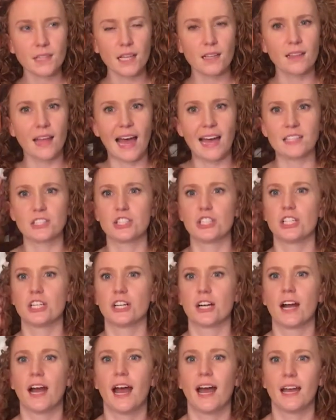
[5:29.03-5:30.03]
Last
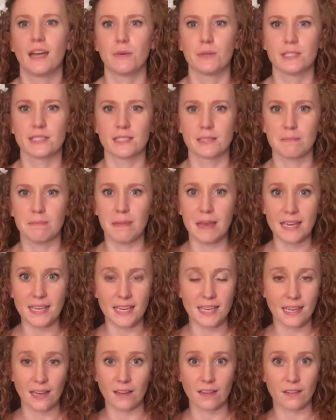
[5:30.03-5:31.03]
year I was
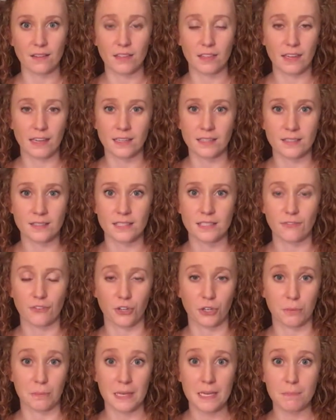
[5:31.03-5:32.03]
making things
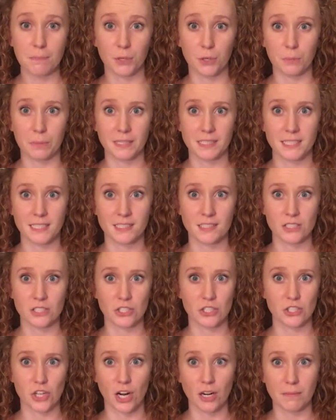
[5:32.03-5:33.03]
for people but didn't
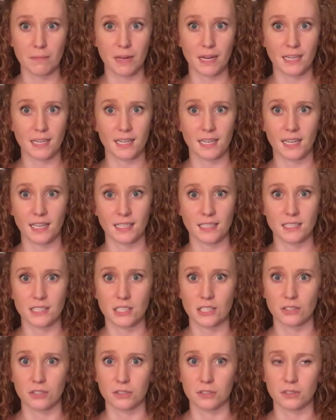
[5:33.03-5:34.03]
start my knitting
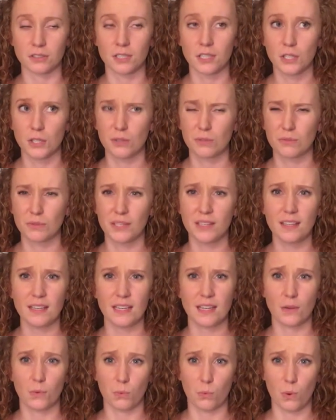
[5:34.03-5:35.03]
until
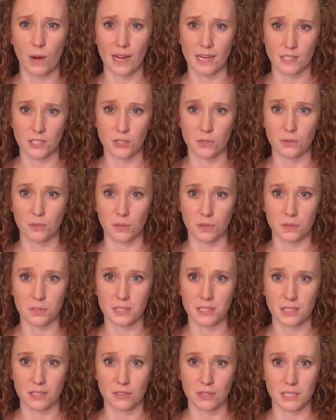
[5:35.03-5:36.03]
really way too
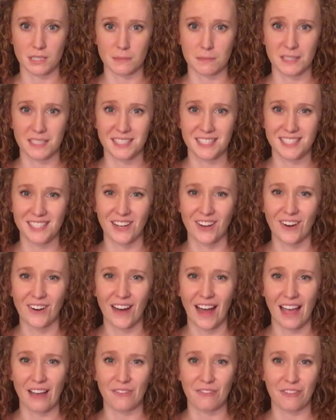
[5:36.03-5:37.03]
close to Christmas. So
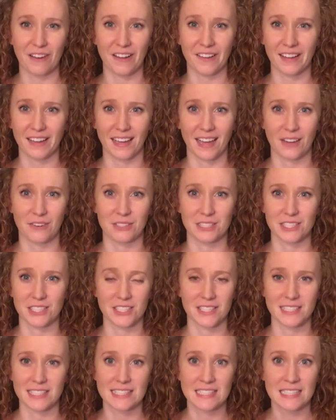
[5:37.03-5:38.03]
I felt like I was
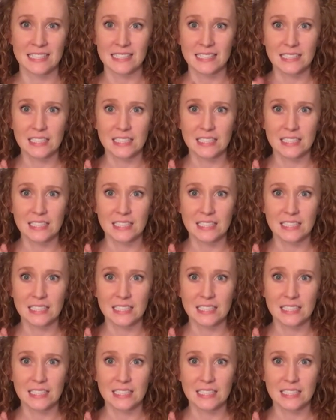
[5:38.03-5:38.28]
just